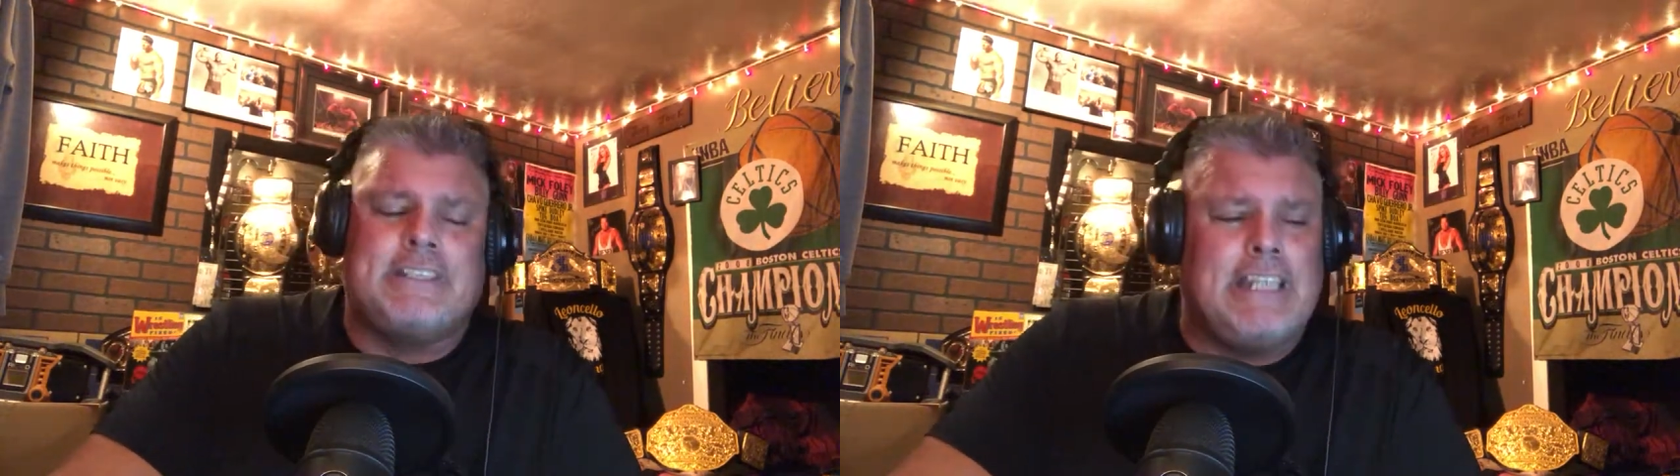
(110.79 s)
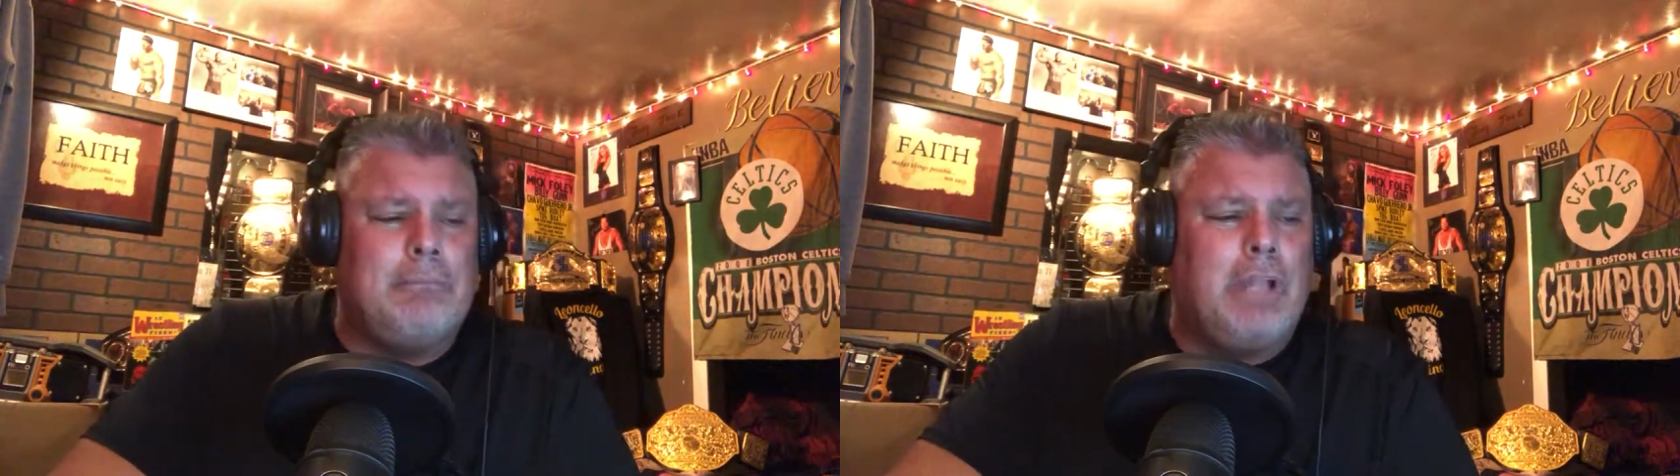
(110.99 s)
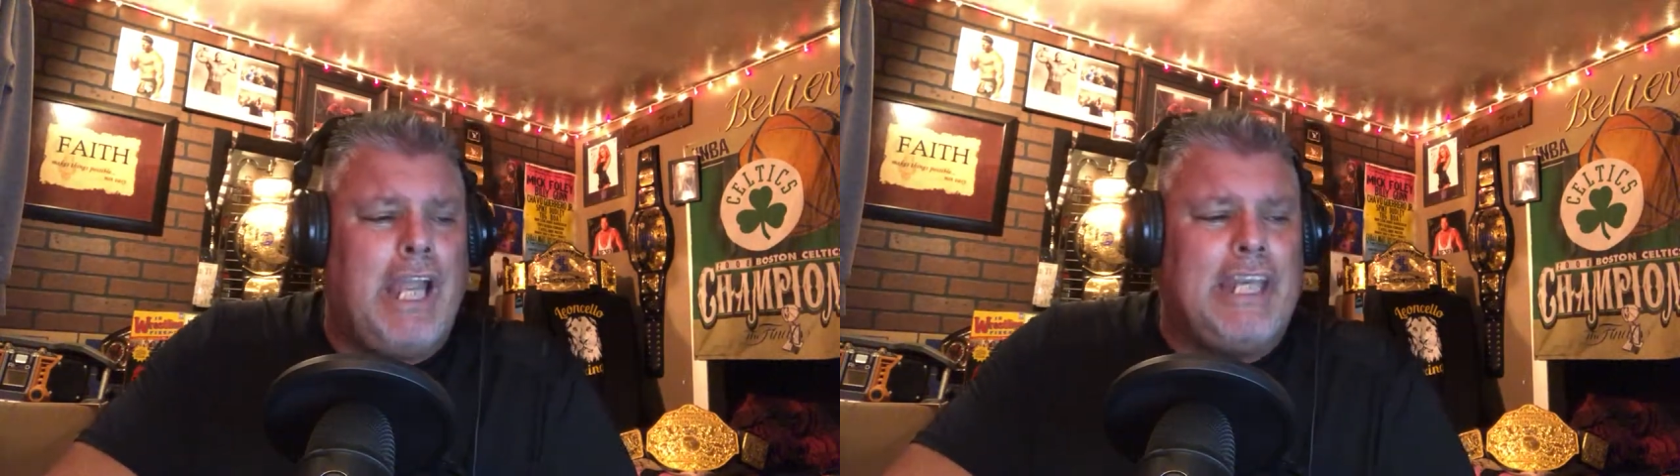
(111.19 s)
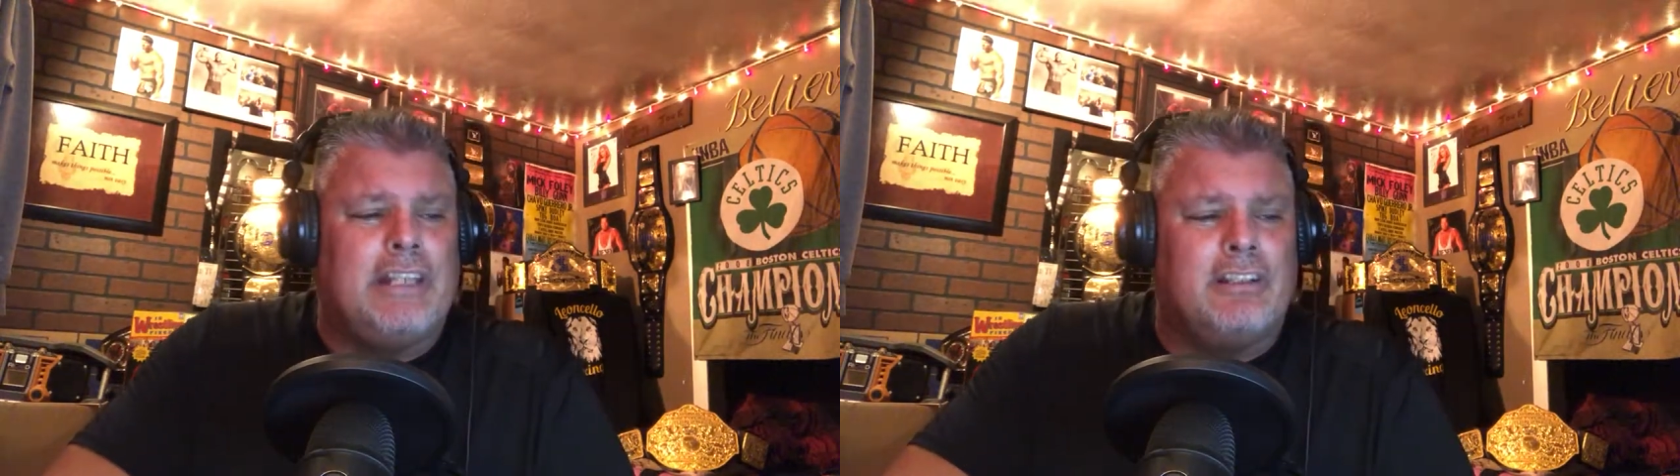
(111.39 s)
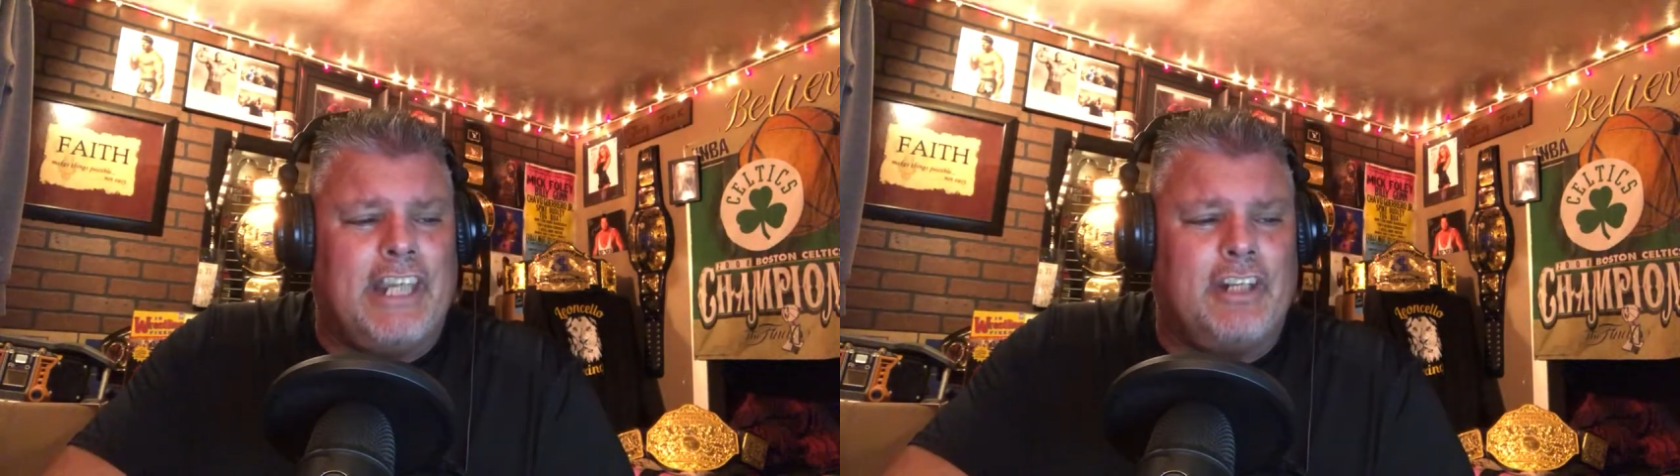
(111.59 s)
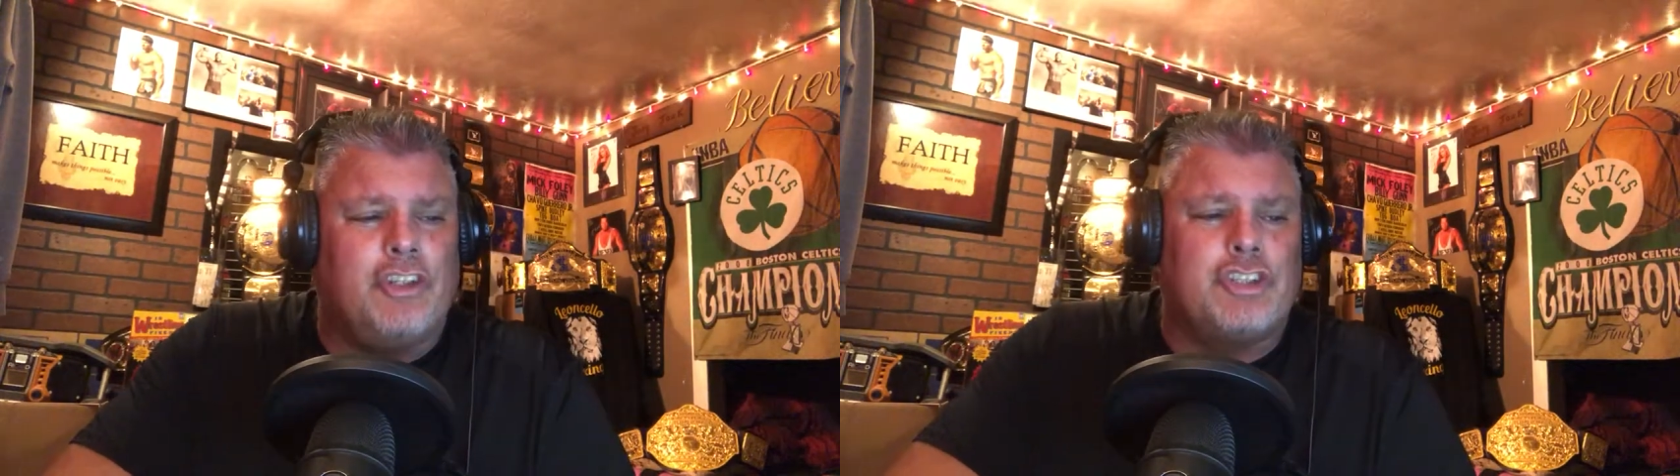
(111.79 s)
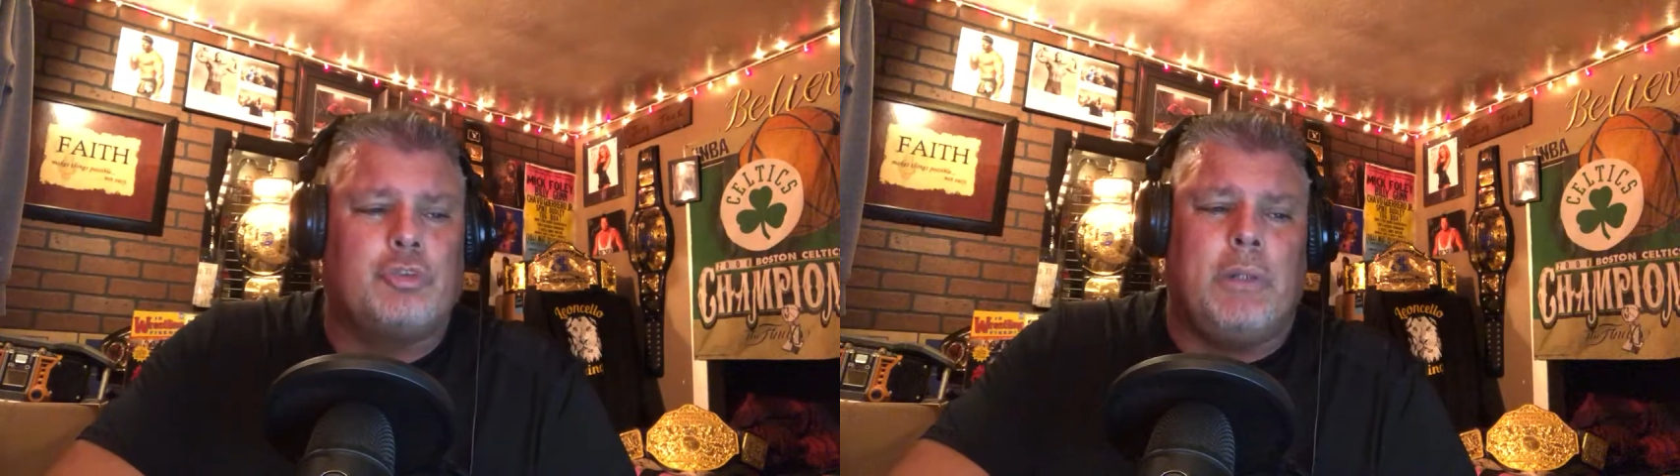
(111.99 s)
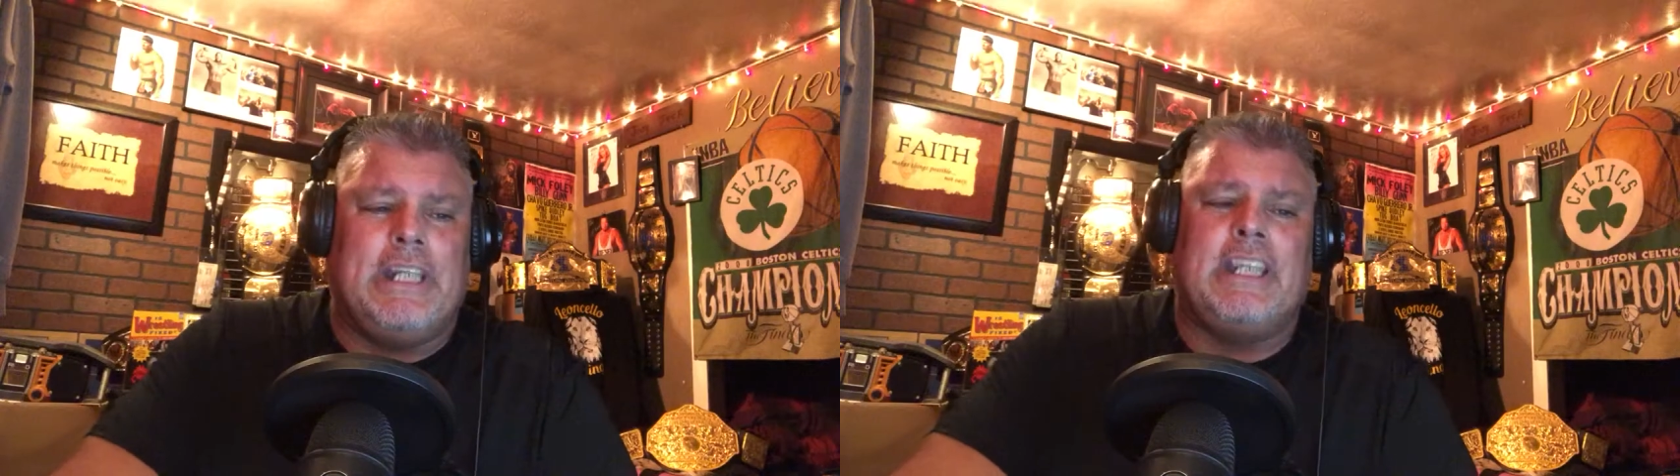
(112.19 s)
Team Lion later
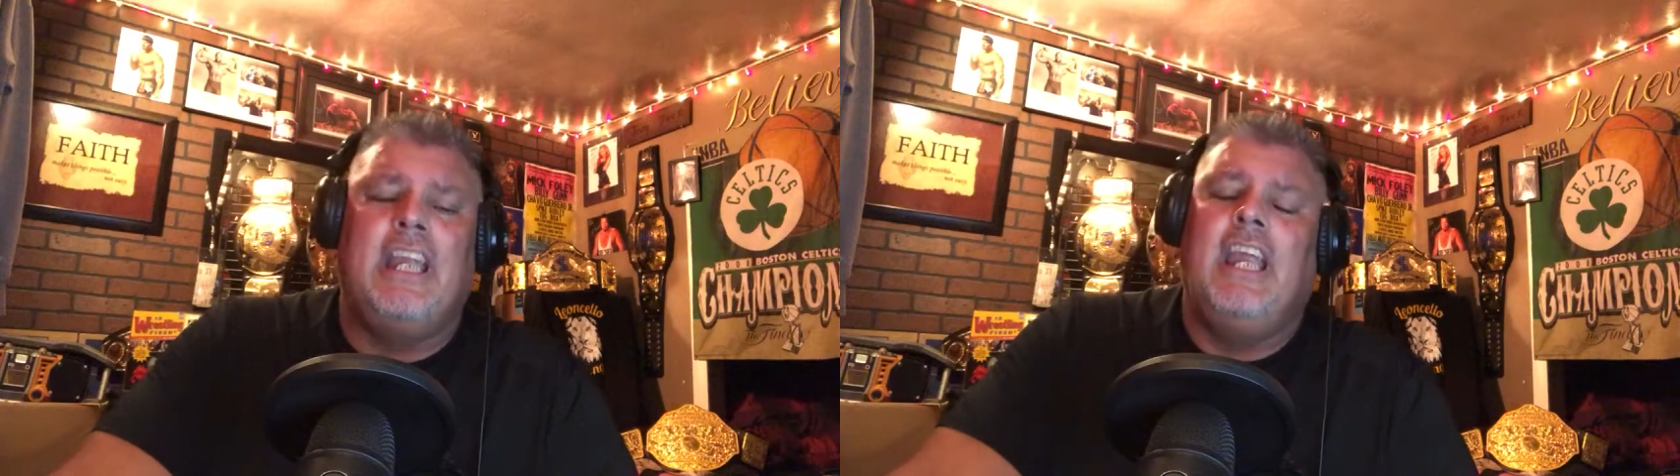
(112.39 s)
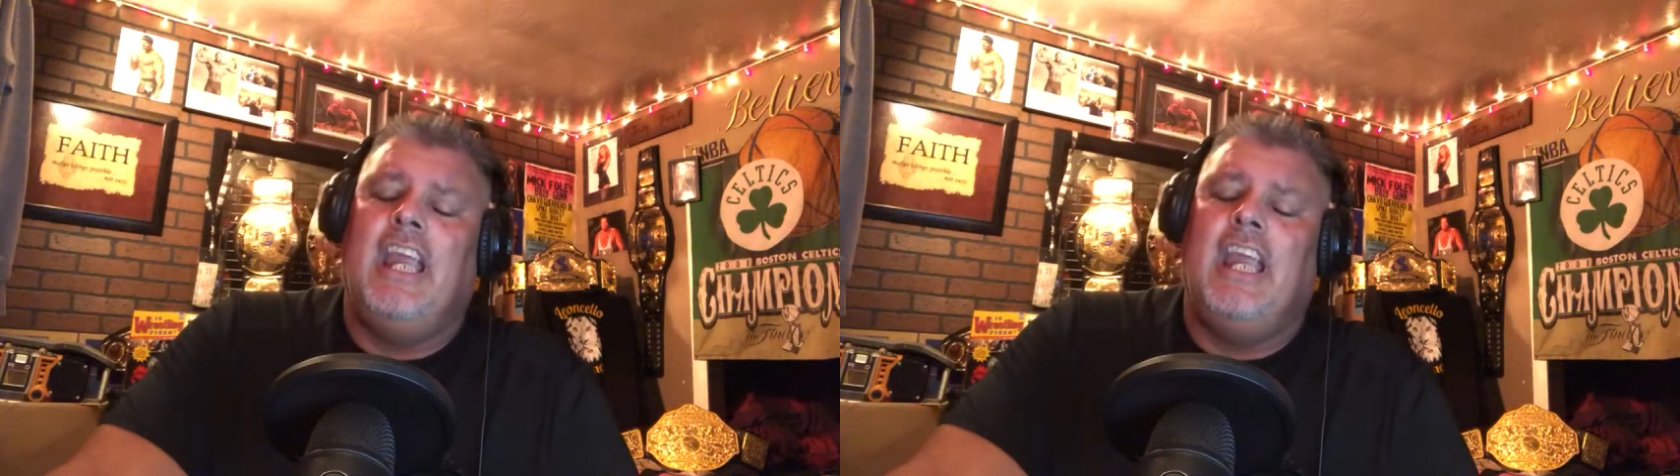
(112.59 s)
this week,